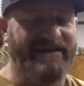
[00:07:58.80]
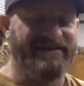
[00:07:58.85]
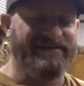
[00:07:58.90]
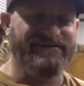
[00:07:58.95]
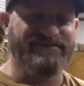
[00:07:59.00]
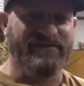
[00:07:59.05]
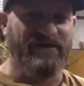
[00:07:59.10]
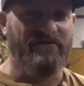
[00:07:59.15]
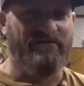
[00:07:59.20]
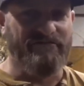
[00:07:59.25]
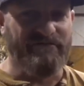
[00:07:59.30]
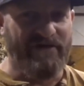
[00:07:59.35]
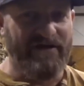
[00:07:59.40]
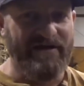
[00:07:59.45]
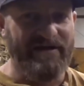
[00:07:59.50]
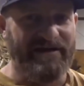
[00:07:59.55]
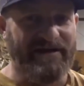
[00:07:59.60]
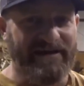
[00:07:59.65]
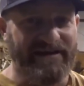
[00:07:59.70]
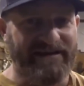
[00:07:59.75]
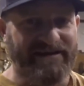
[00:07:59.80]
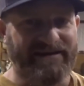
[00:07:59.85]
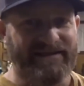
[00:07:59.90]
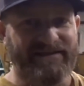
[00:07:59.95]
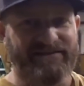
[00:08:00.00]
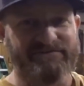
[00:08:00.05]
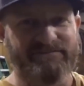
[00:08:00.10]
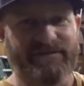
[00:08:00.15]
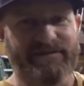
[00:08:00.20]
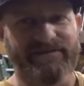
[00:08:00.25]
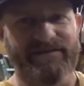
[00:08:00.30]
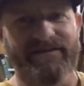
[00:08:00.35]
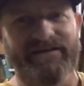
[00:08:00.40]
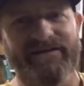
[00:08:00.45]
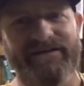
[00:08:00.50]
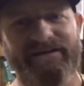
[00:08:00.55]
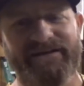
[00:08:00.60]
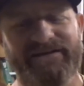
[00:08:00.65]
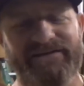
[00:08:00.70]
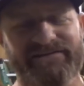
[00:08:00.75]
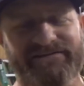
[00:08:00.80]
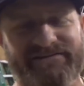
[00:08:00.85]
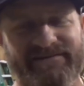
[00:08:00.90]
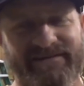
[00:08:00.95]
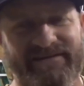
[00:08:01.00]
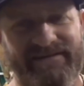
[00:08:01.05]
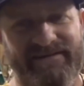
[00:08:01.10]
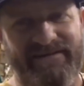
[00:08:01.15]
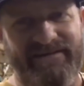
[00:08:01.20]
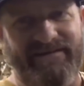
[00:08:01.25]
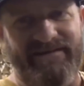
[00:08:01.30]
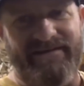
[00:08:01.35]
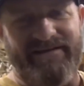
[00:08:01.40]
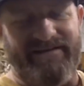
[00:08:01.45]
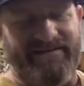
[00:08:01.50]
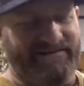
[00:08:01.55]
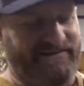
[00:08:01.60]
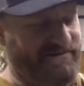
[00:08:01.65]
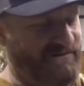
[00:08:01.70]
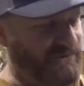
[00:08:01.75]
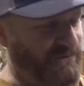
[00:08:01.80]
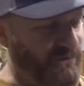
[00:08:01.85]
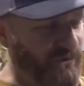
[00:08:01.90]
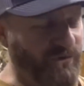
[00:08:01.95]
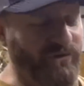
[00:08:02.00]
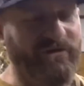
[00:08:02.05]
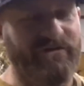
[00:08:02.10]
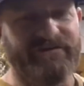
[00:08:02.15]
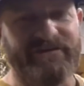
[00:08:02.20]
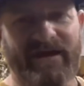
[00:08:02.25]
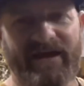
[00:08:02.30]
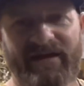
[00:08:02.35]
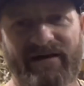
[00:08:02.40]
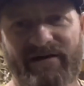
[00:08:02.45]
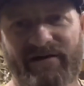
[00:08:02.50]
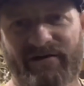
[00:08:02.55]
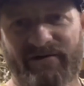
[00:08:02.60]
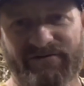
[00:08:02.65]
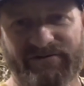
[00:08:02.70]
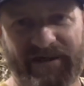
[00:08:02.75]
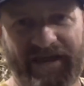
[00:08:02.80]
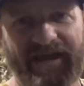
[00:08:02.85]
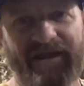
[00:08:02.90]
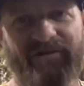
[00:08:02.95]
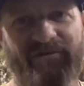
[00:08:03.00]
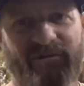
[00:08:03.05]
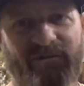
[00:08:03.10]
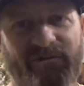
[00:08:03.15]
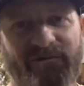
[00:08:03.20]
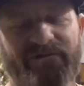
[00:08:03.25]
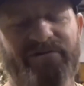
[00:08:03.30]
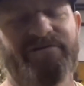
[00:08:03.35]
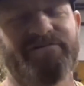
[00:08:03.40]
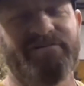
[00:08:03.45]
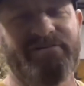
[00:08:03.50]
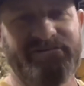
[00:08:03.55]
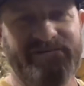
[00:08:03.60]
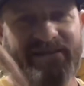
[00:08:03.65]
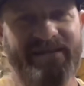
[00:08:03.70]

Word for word: is so funny is because Waratah's headquarters is